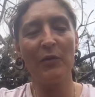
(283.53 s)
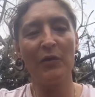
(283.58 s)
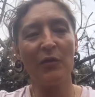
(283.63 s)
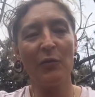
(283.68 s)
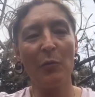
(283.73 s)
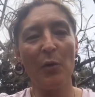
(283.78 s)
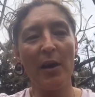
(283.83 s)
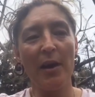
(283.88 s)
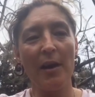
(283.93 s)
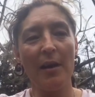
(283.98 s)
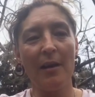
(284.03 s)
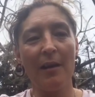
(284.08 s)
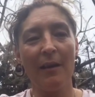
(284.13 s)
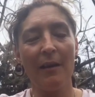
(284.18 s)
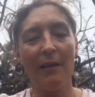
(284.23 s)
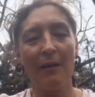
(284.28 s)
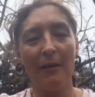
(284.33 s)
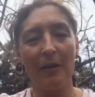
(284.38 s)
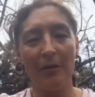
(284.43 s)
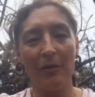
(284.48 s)
Suite
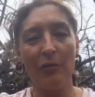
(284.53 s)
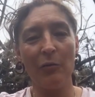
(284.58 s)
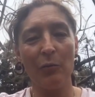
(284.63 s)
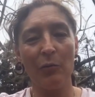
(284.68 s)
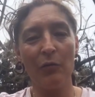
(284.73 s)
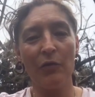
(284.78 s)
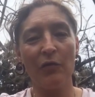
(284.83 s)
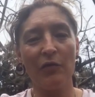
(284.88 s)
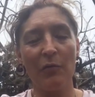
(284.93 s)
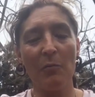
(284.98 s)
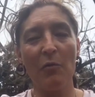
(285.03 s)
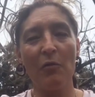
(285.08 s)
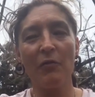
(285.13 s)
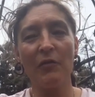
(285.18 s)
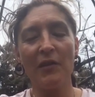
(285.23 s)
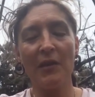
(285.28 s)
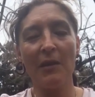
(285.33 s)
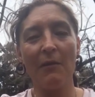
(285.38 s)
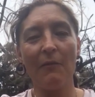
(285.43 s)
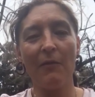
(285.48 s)
and Towards Tomorrow
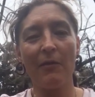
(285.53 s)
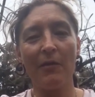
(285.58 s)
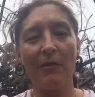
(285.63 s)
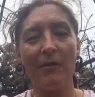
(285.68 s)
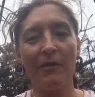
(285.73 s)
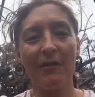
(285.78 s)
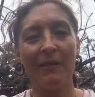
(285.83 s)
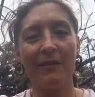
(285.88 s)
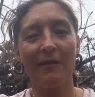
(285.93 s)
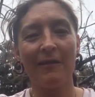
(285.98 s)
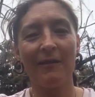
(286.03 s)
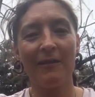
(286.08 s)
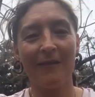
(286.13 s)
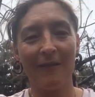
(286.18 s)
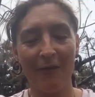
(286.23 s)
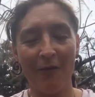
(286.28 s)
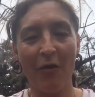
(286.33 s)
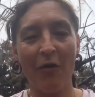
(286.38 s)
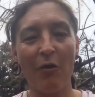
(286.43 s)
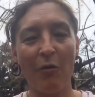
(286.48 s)
Together,
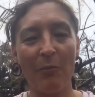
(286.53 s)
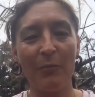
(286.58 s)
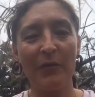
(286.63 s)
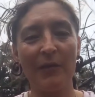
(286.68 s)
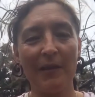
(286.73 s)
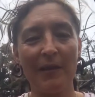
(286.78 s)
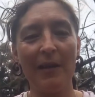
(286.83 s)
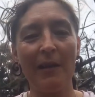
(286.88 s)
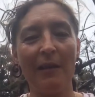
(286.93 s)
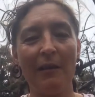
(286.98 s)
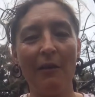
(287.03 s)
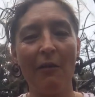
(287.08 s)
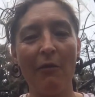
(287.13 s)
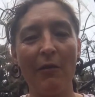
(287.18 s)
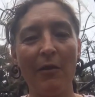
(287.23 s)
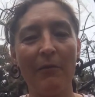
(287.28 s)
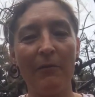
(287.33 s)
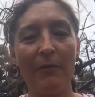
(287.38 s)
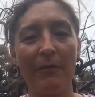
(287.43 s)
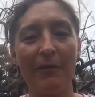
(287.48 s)
I'm still
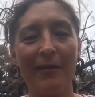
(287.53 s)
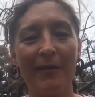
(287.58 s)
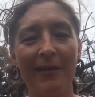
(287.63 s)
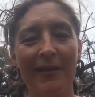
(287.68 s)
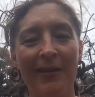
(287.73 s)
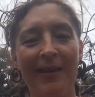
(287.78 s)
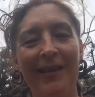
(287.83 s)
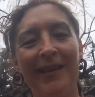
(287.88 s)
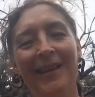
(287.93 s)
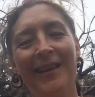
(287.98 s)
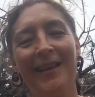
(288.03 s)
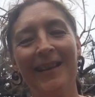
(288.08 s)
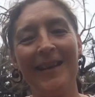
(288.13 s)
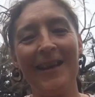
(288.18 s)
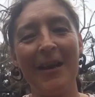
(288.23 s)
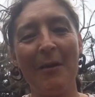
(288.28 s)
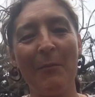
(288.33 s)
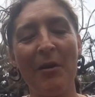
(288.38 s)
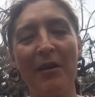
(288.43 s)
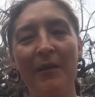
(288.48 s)
alive.
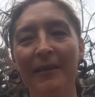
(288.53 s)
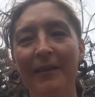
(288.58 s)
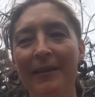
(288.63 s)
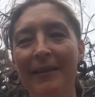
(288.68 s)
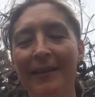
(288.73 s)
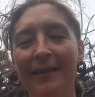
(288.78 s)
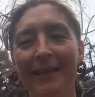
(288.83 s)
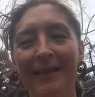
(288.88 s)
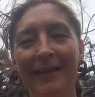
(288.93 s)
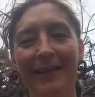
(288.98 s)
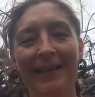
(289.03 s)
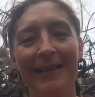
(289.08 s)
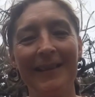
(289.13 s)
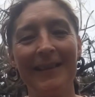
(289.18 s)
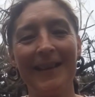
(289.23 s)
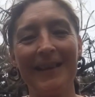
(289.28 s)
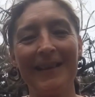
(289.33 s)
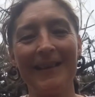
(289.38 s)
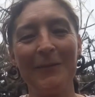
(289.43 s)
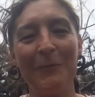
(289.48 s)
Yeah, man,
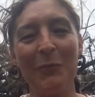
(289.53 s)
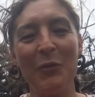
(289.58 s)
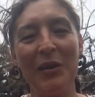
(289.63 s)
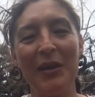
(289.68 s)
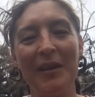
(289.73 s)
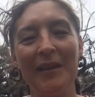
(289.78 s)
stick some money